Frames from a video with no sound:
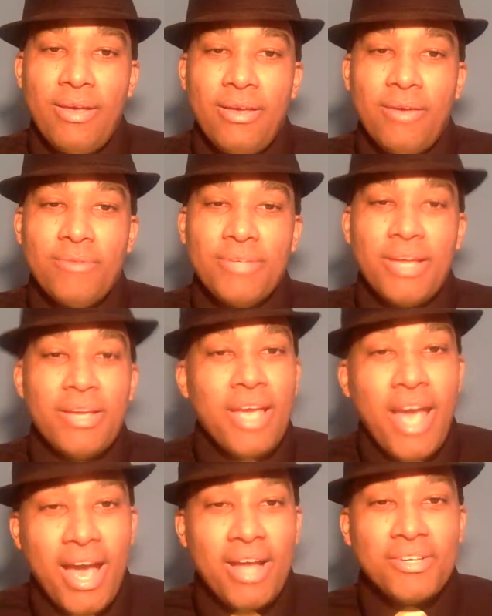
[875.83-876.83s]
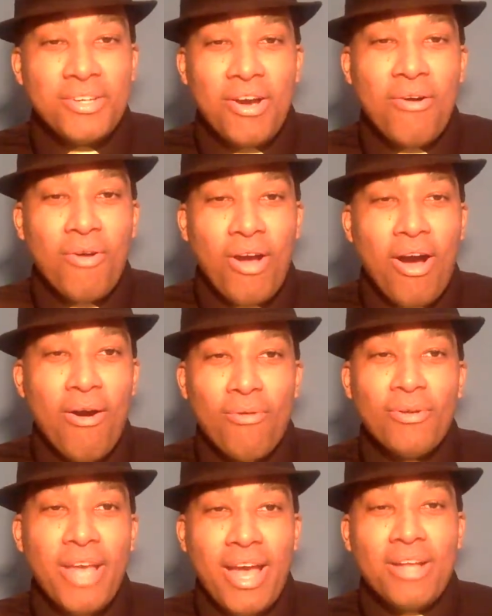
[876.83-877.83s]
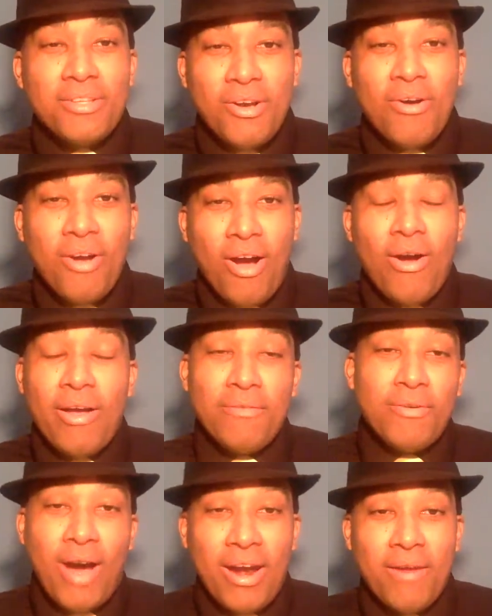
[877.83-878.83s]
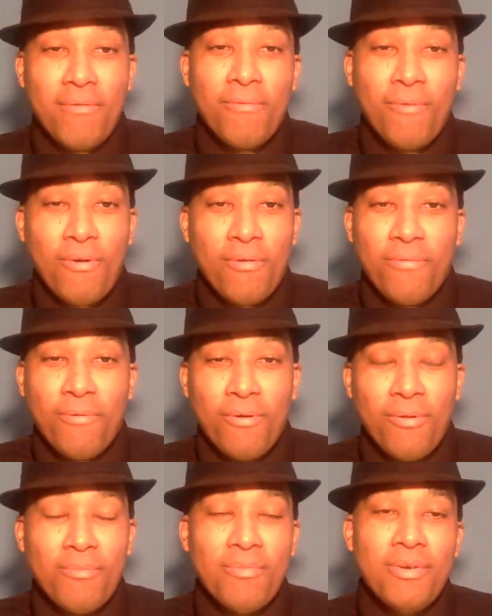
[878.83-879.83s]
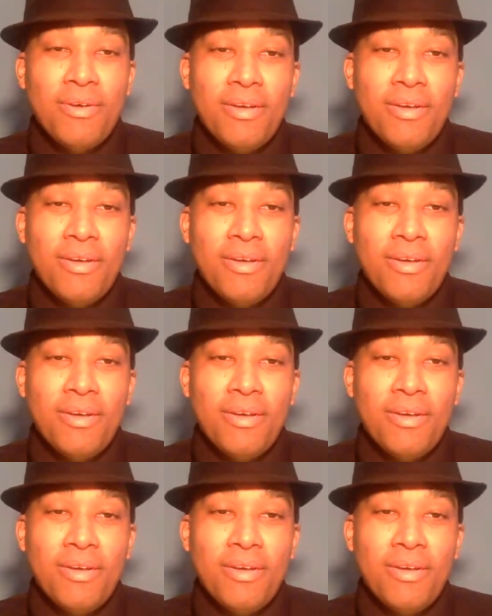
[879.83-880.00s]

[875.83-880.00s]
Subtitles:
It was like, "Yeah, Joe, go! Yeah, Joe, go!" Even though I never voted for him,